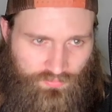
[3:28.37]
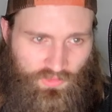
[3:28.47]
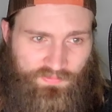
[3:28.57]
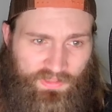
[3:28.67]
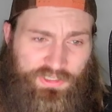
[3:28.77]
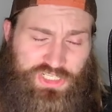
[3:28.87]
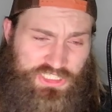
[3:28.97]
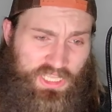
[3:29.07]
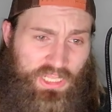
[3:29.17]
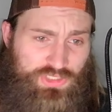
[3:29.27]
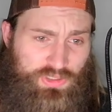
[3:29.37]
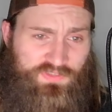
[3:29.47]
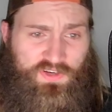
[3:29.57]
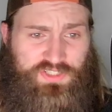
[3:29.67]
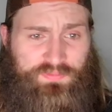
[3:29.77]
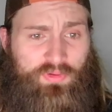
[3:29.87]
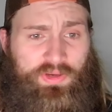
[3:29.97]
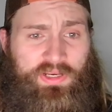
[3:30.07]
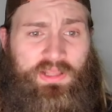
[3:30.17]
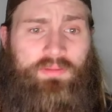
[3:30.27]
And then Jessica Andrade versus
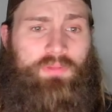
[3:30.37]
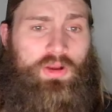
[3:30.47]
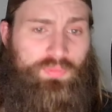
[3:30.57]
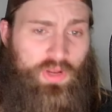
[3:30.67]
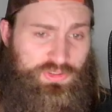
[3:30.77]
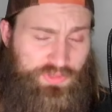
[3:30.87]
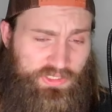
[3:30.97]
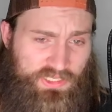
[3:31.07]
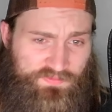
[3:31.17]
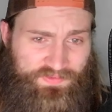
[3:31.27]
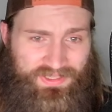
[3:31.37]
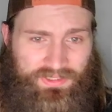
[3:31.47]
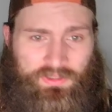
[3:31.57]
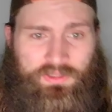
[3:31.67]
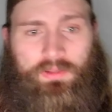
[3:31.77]
Marina Rodriguez via